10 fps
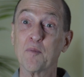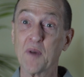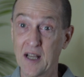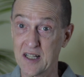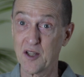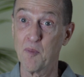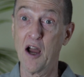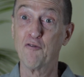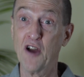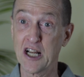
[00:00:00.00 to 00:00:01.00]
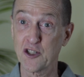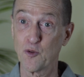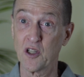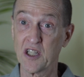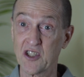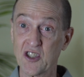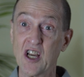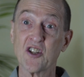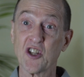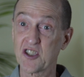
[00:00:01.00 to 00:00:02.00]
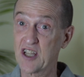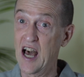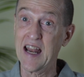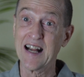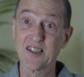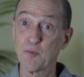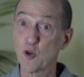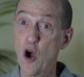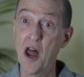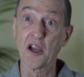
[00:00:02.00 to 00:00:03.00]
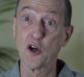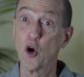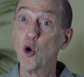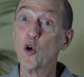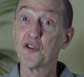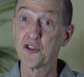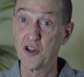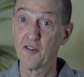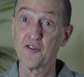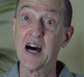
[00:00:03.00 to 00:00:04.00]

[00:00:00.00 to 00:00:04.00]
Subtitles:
because the myofascial release just got at some chronic old stuff,